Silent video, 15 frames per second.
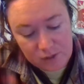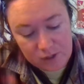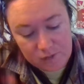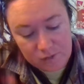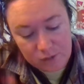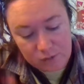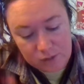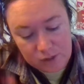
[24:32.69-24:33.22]
if
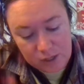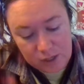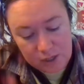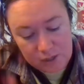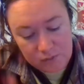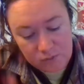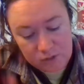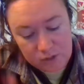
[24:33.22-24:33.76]
you
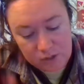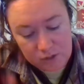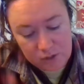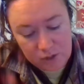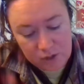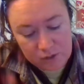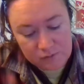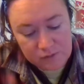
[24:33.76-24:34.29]
align with the
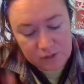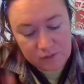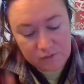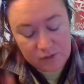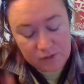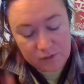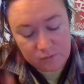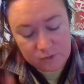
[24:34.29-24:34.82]
law of
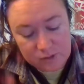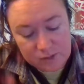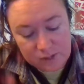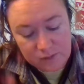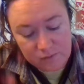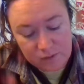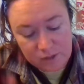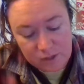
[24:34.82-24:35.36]
giving and
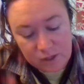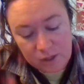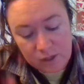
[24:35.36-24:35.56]
receiving.